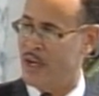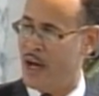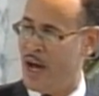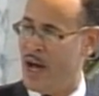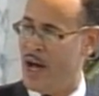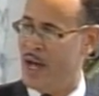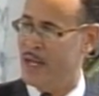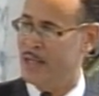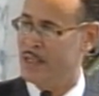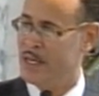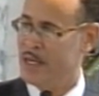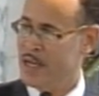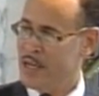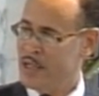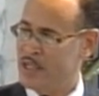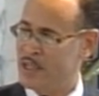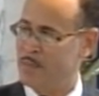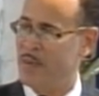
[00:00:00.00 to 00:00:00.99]

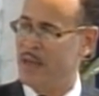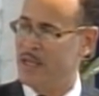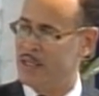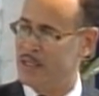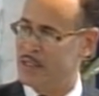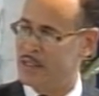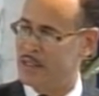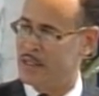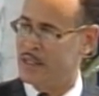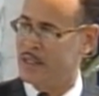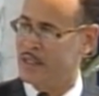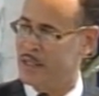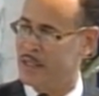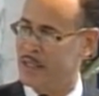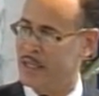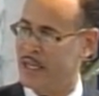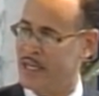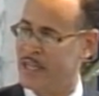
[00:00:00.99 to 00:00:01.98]
God speaks
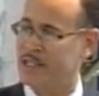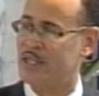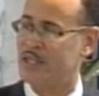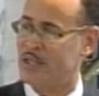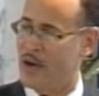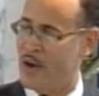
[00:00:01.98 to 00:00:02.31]
to His